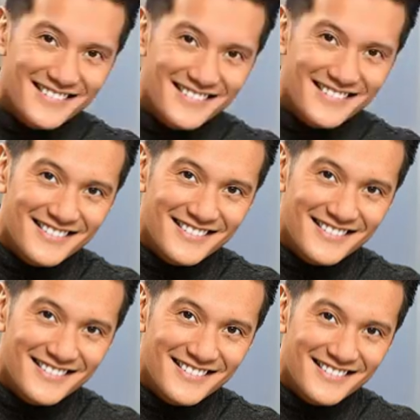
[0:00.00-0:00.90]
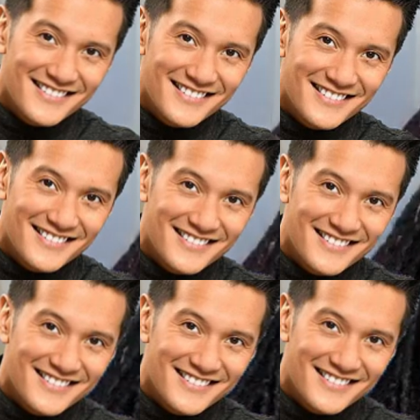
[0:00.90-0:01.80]

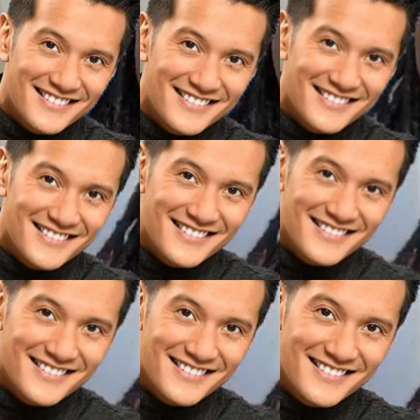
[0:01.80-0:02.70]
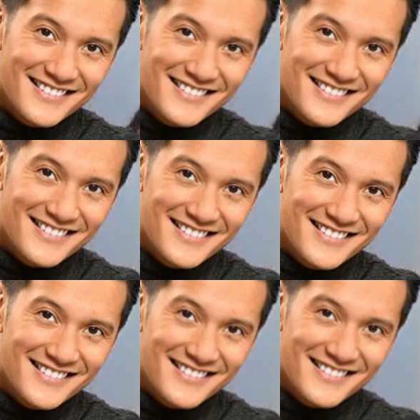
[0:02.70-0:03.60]
The person shown says nothing.